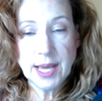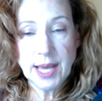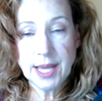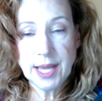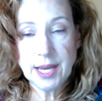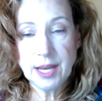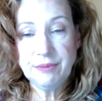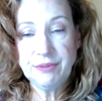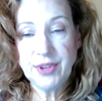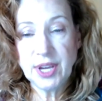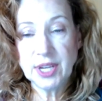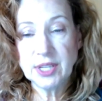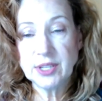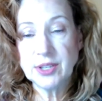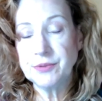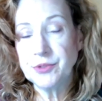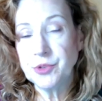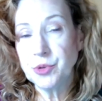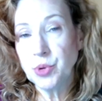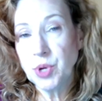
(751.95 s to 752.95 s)
an
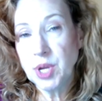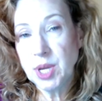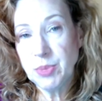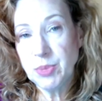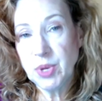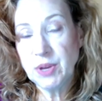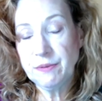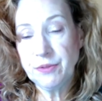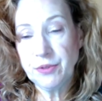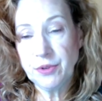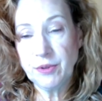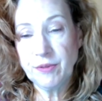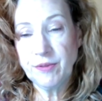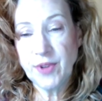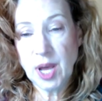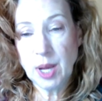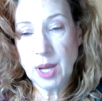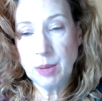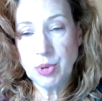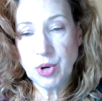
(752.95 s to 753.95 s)
effective treatment for
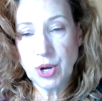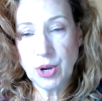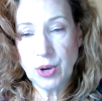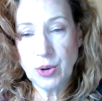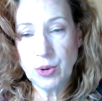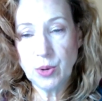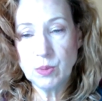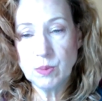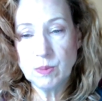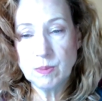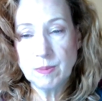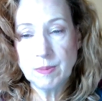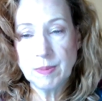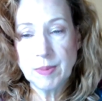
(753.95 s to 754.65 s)
fibro,